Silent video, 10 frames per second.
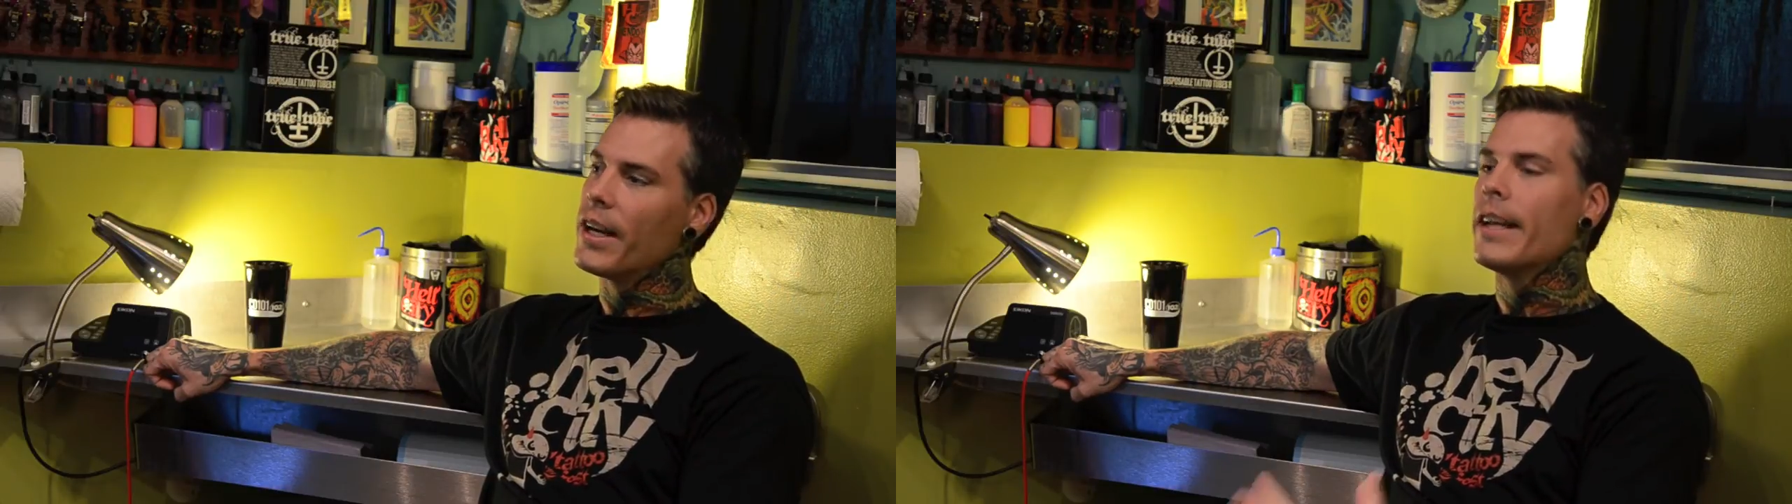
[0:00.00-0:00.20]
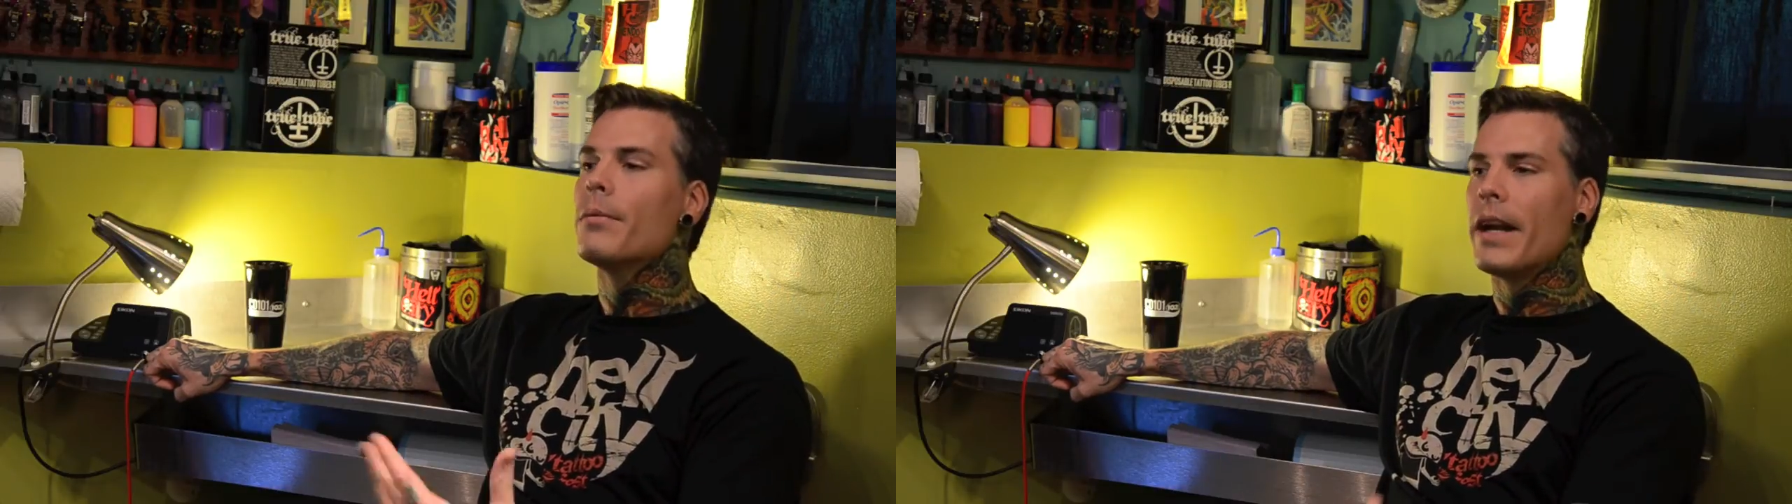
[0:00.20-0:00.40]

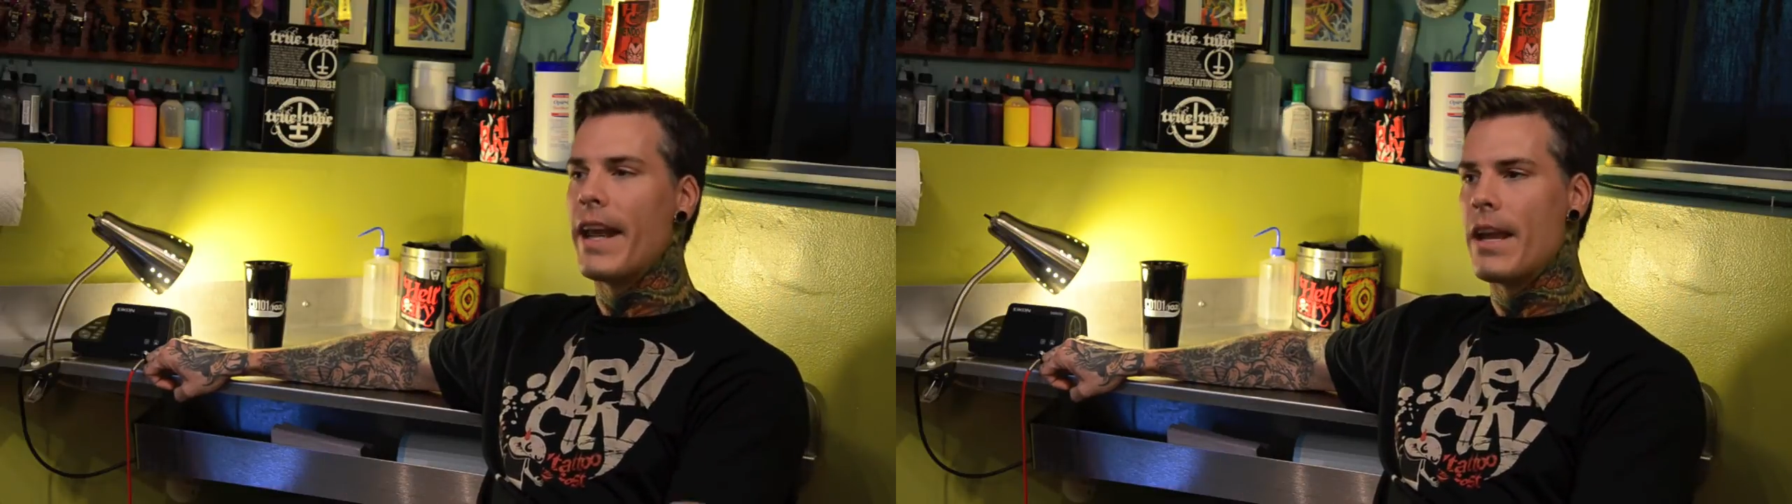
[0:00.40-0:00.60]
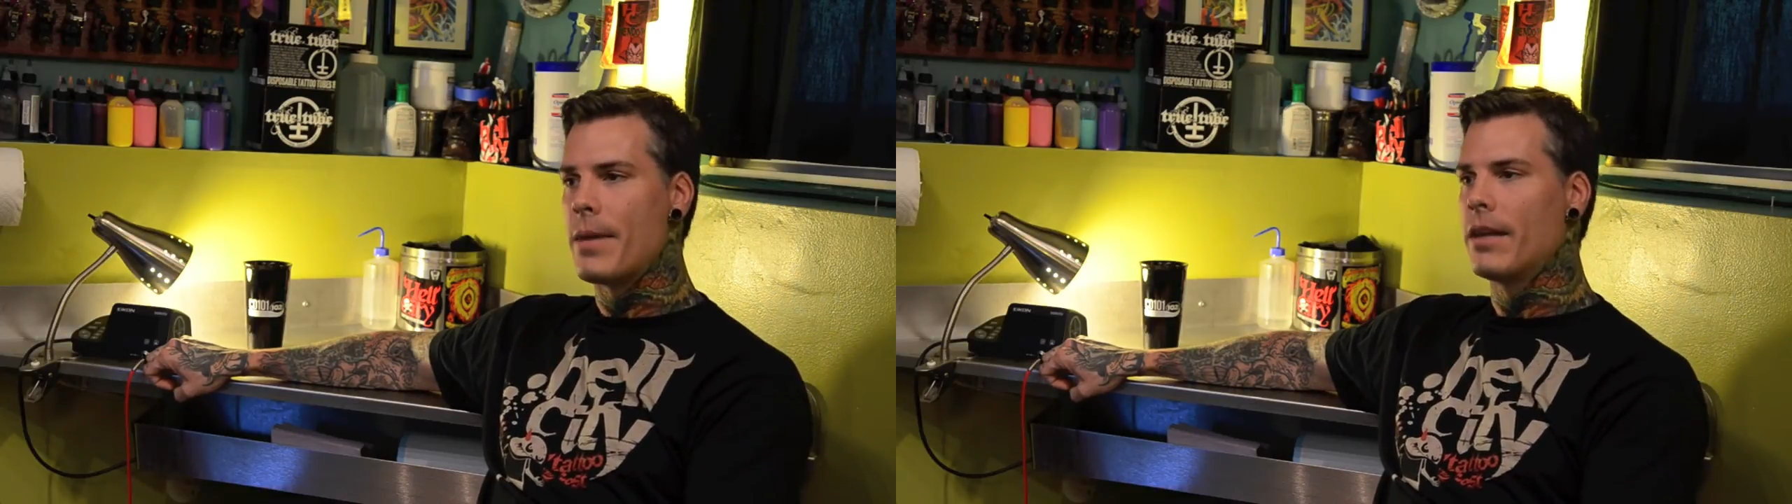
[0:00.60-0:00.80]
kind of getting my
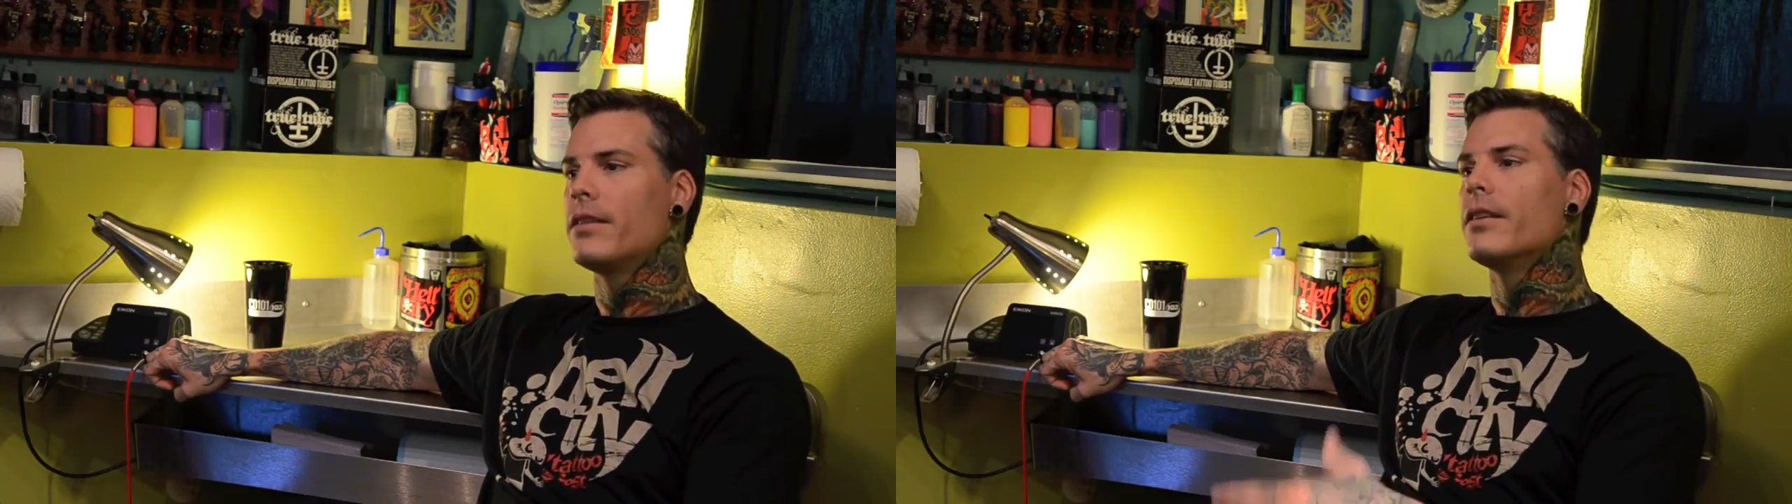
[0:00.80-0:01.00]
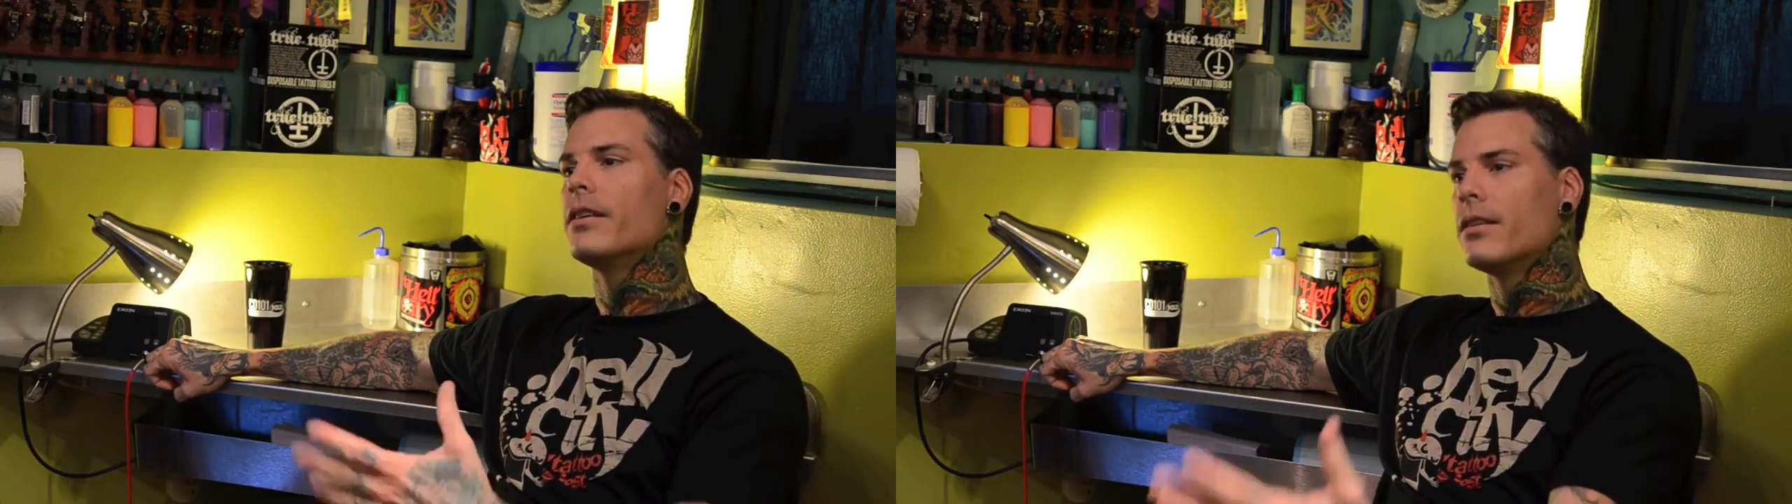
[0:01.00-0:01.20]
name out
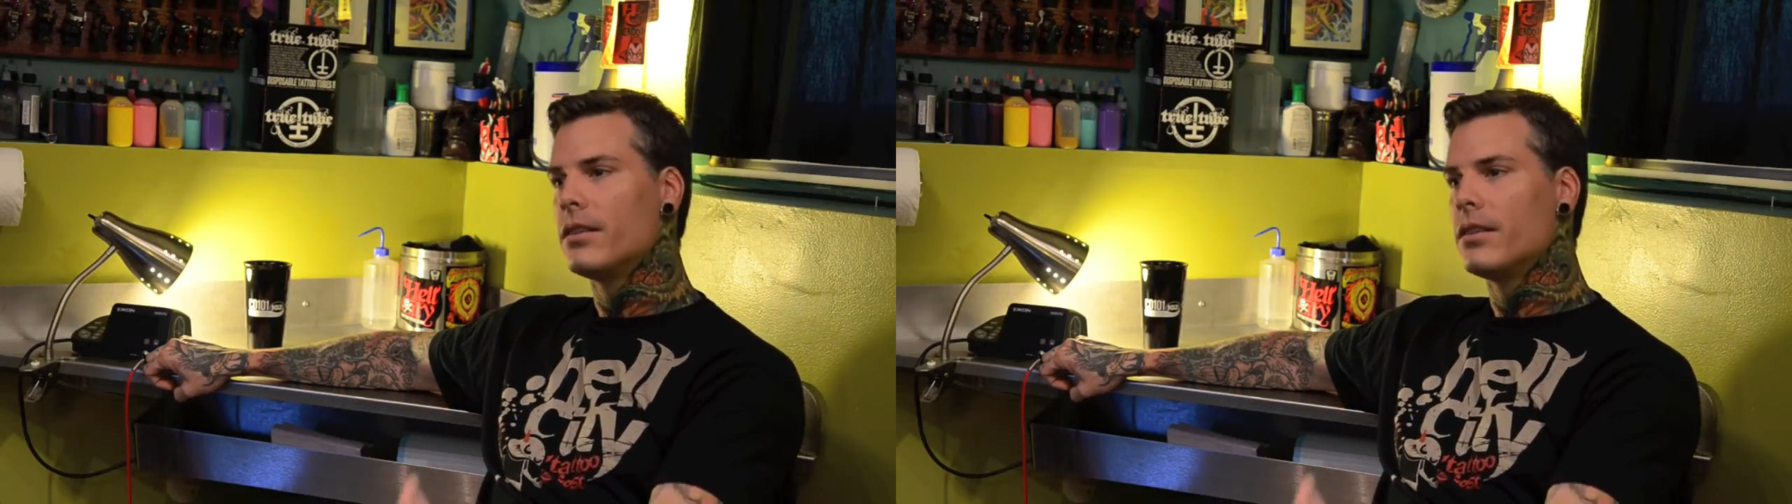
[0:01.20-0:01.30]
there.